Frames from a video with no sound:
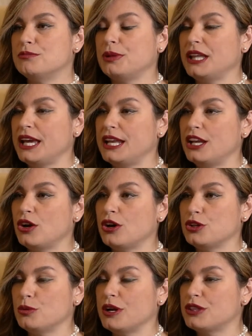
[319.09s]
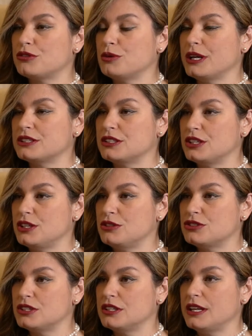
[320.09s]
planning all the way through
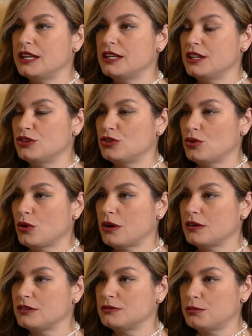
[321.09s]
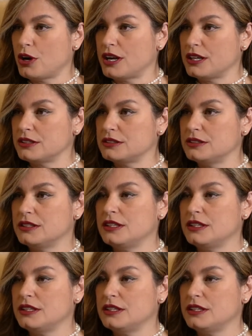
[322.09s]
execution and in-store product.